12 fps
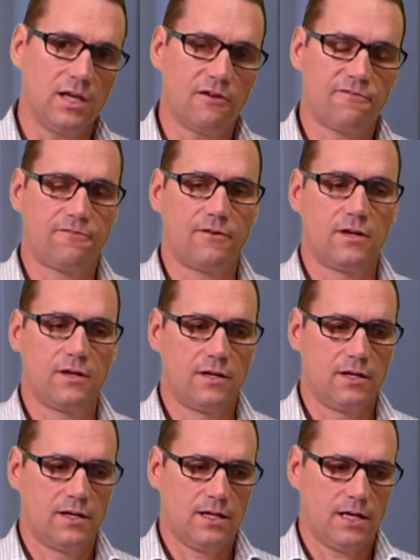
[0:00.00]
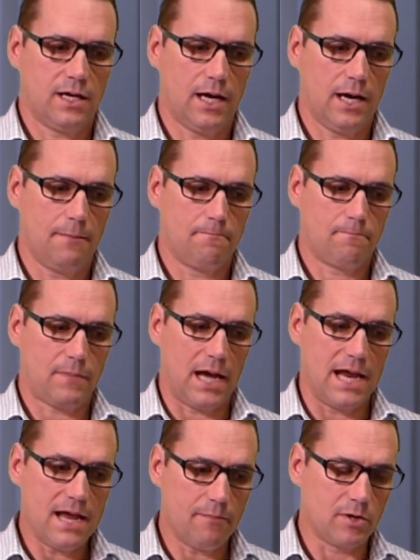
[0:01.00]
if
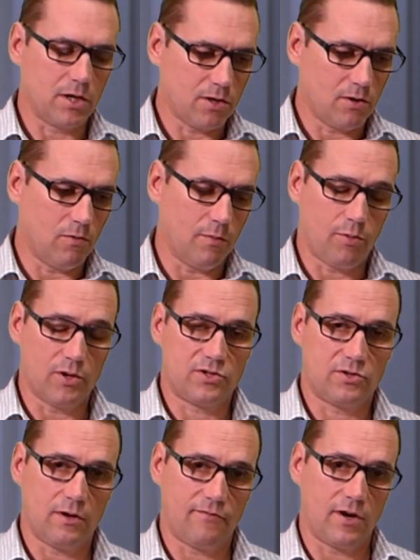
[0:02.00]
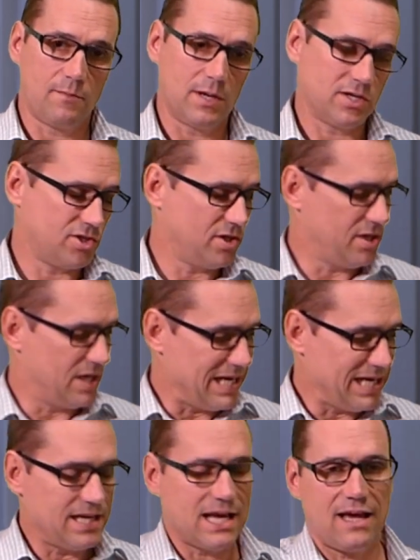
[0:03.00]
I am going to go 1.2, I've already mentioned, you
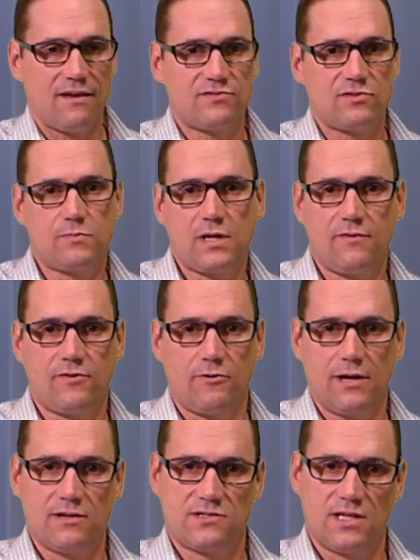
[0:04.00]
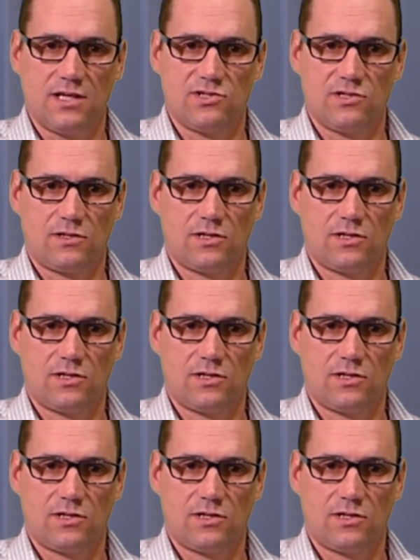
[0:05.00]
need to have some kind of a ground station,